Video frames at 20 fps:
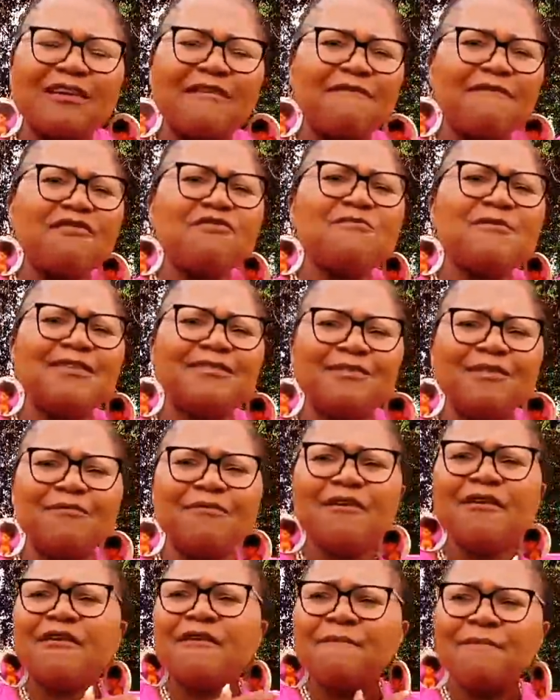I felt myself
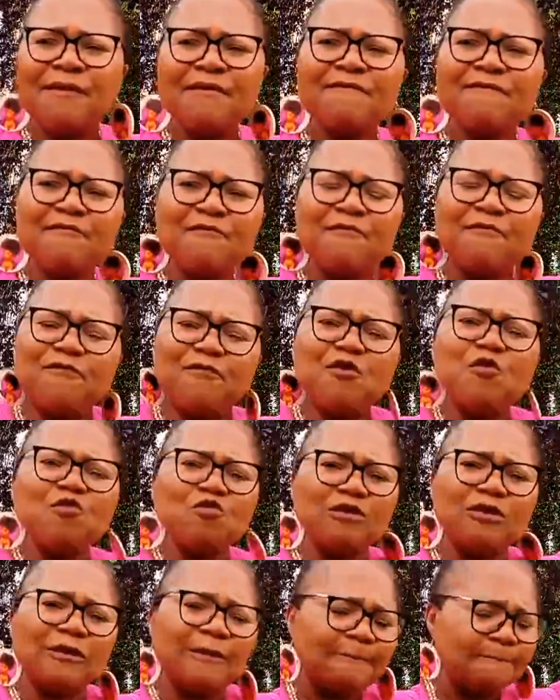being
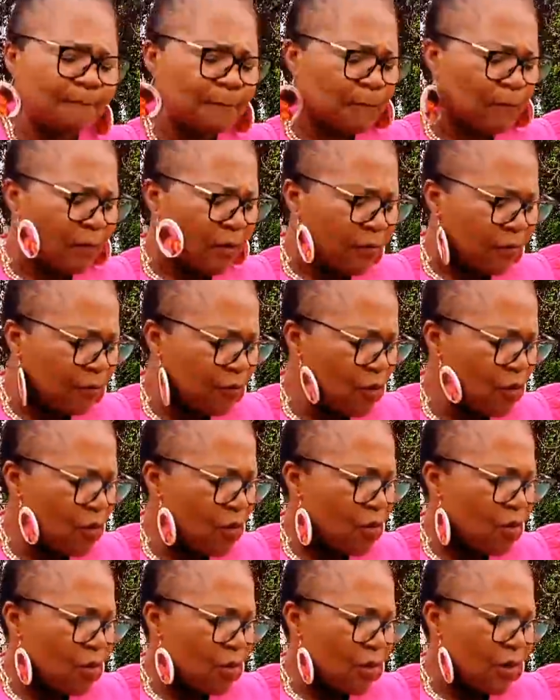fulfilled.
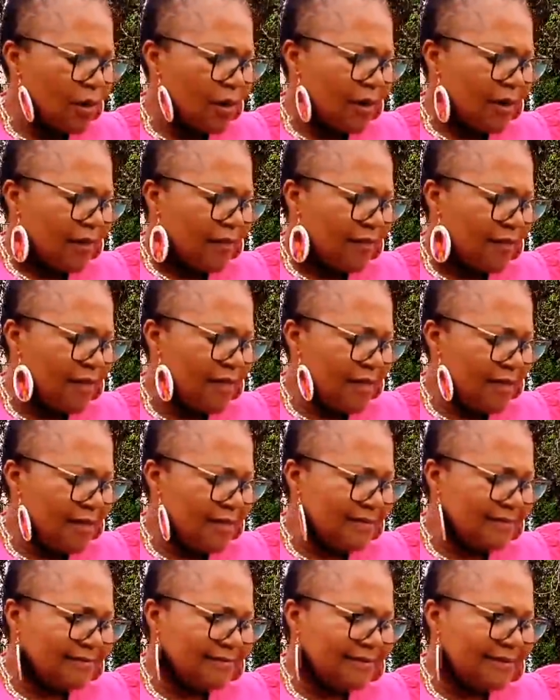So
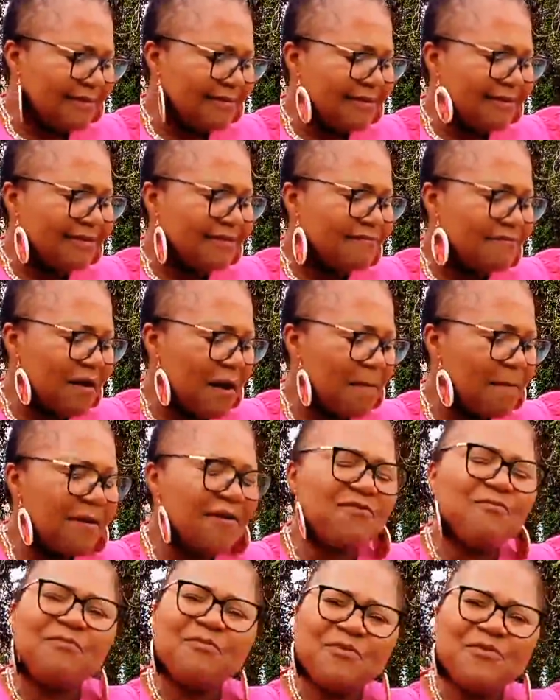there is, Zimbabwe
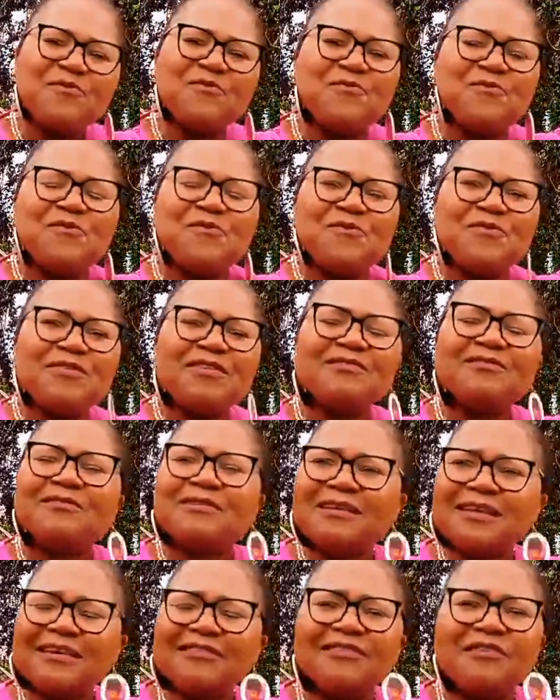is beautiful. It has
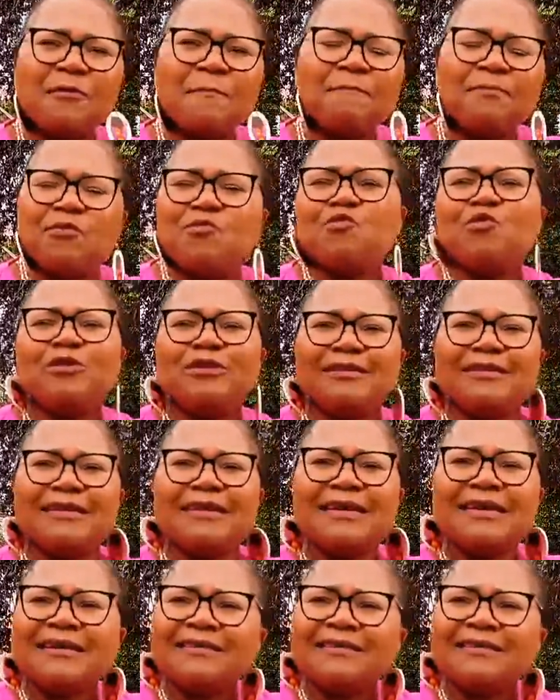got natural beauty.